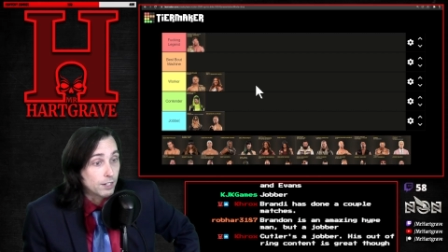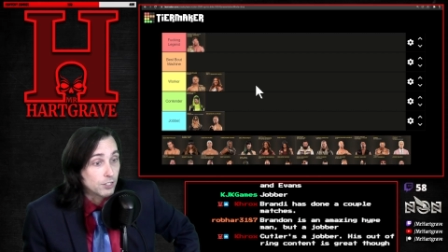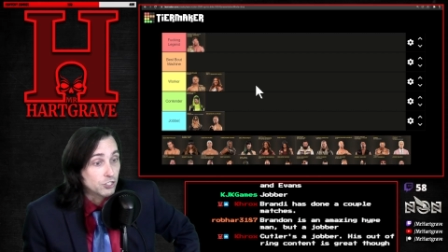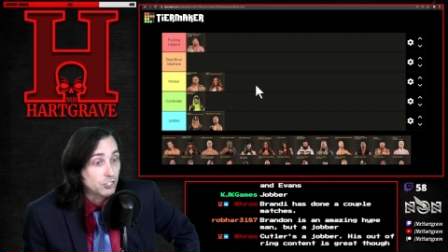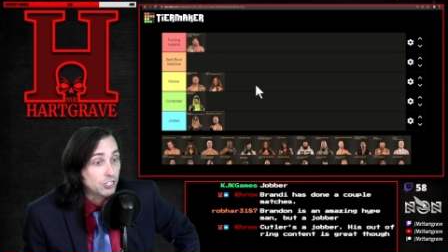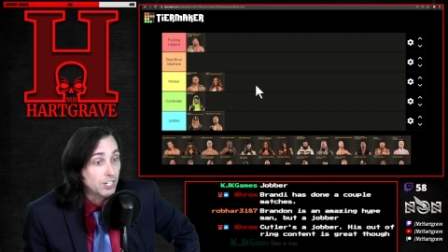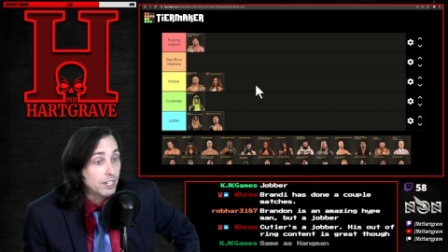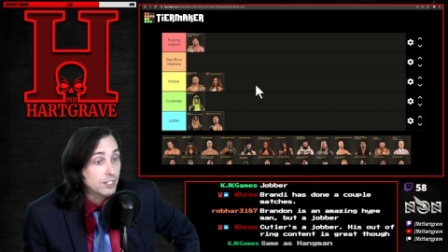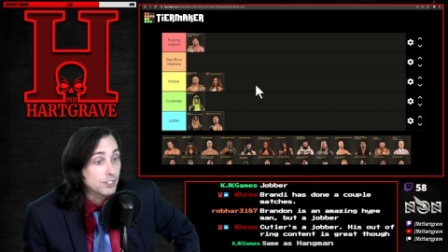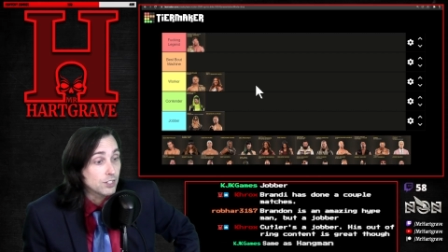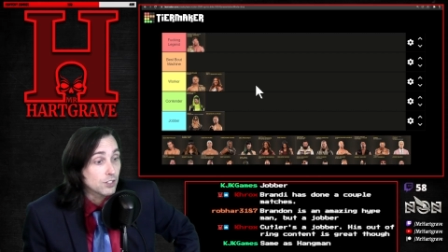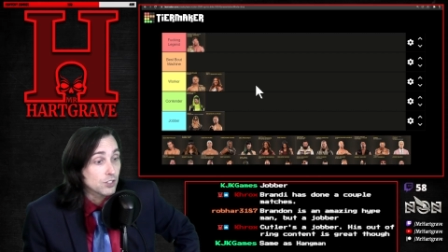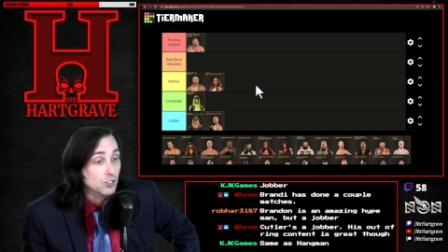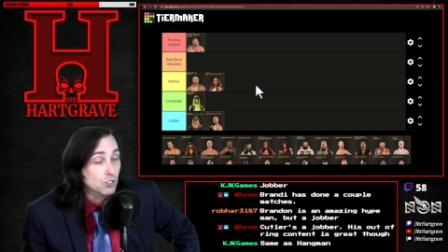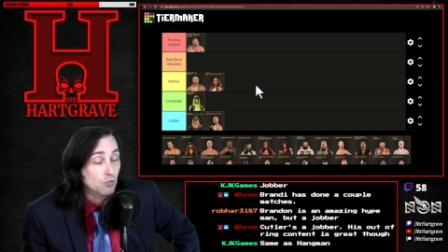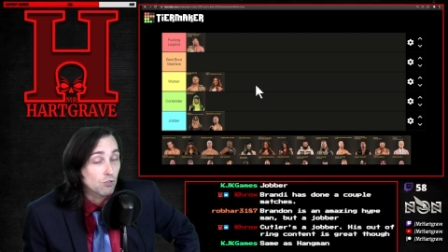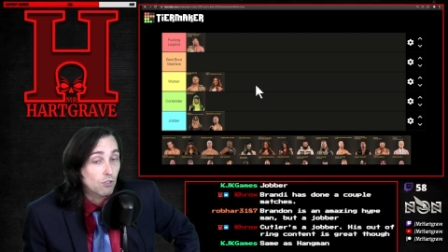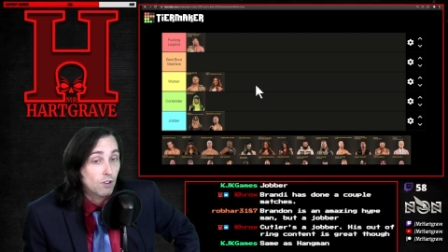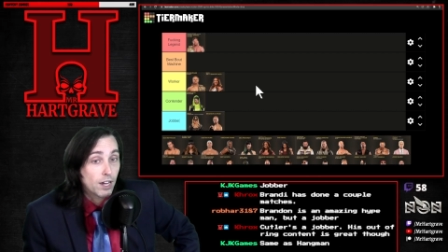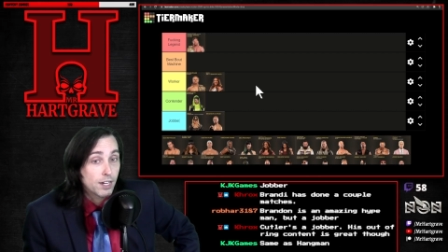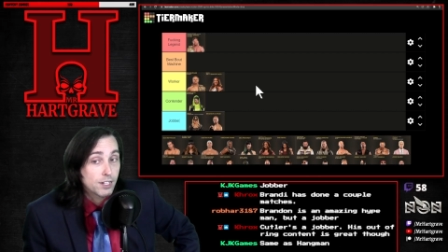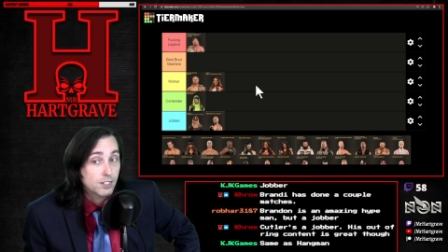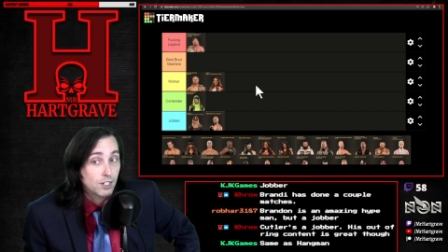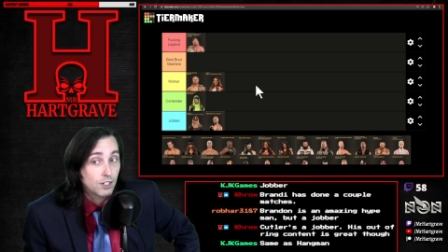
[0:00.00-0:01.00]
Jesus
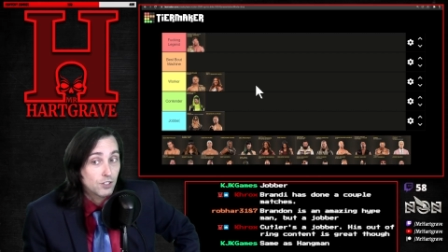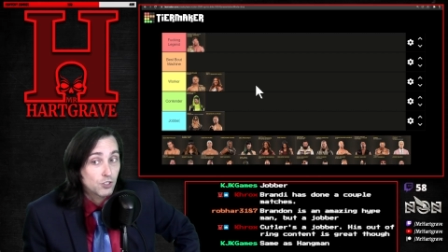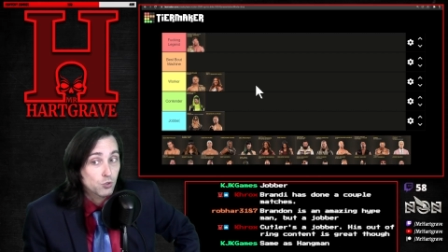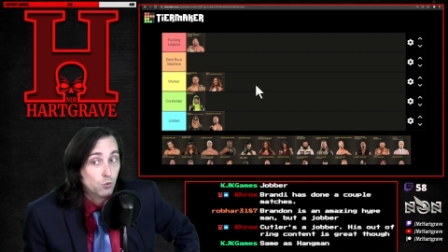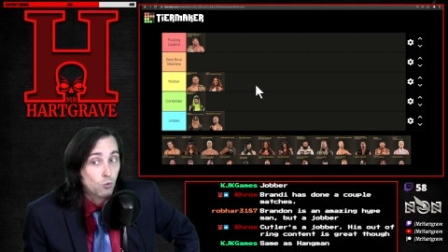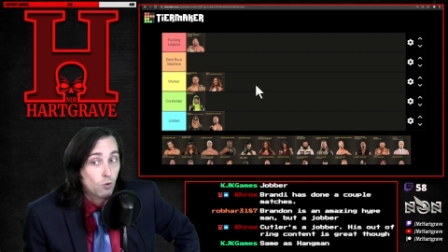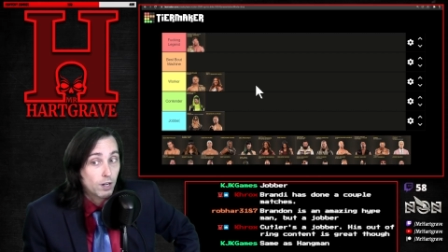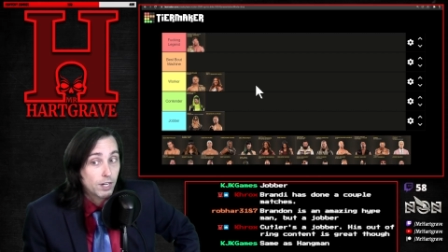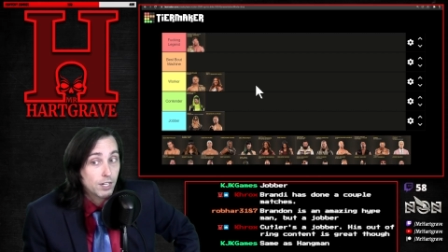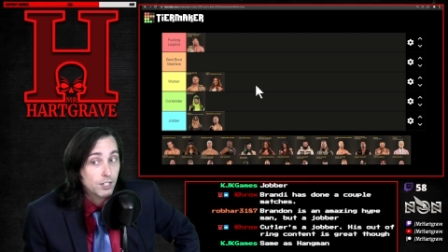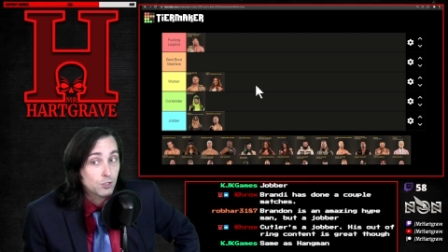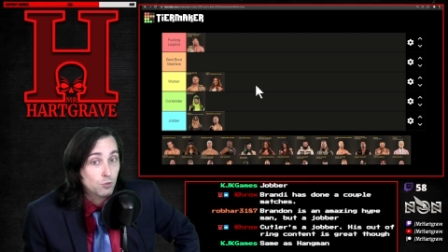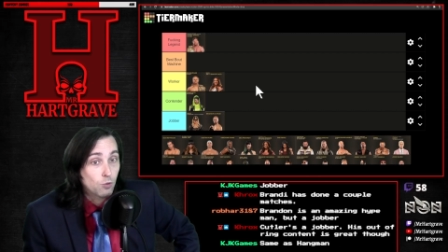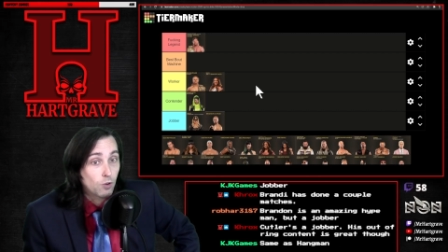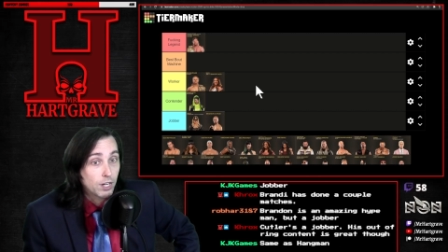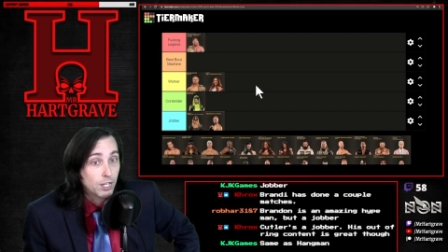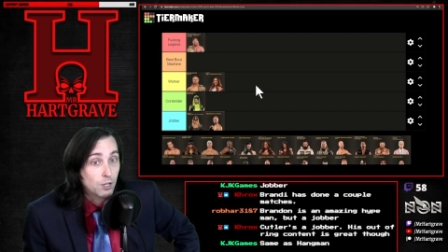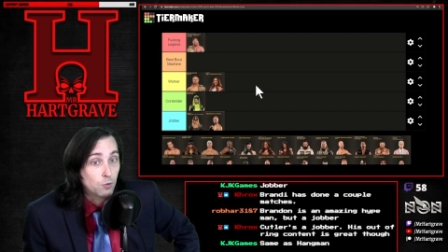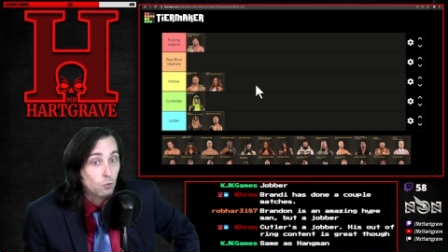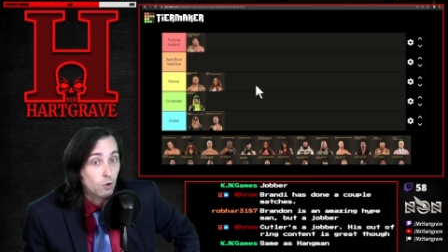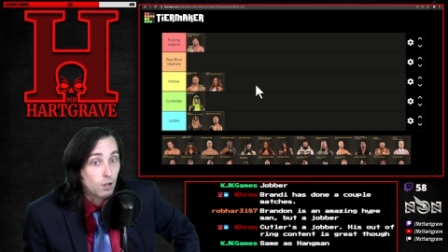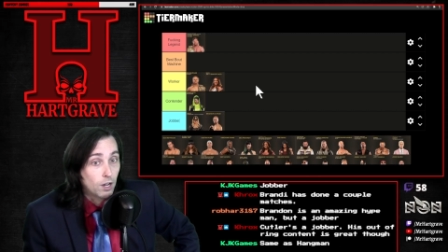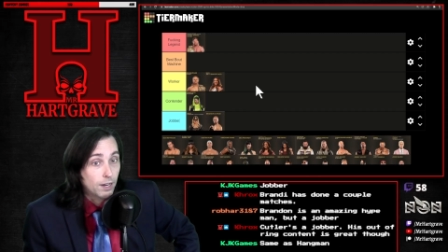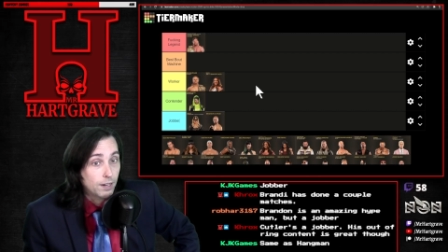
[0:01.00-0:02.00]
Christ, in
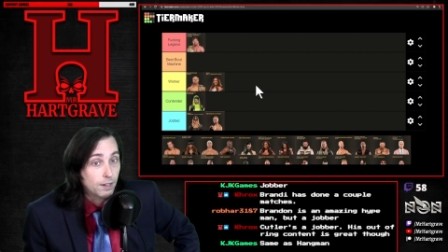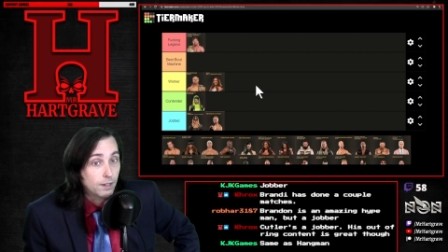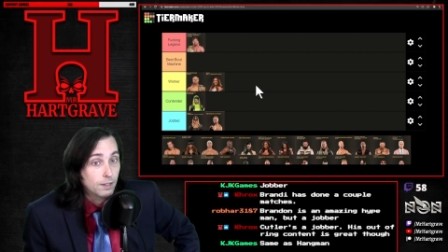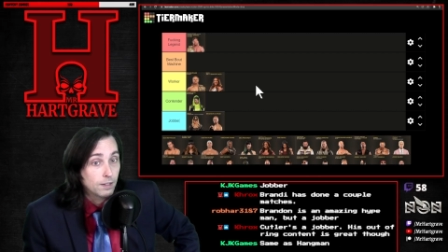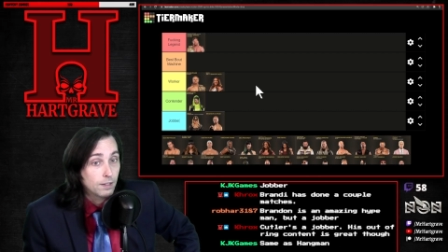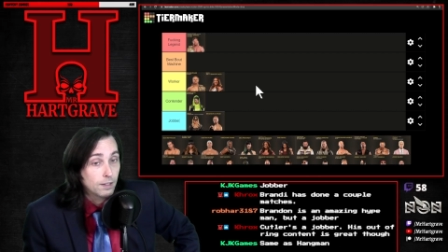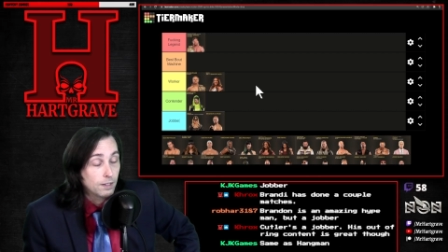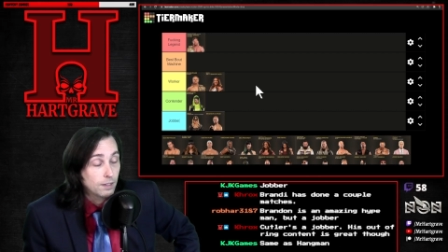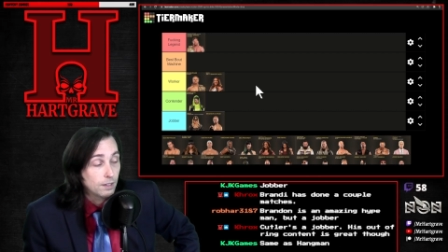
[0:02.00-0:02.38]
2021?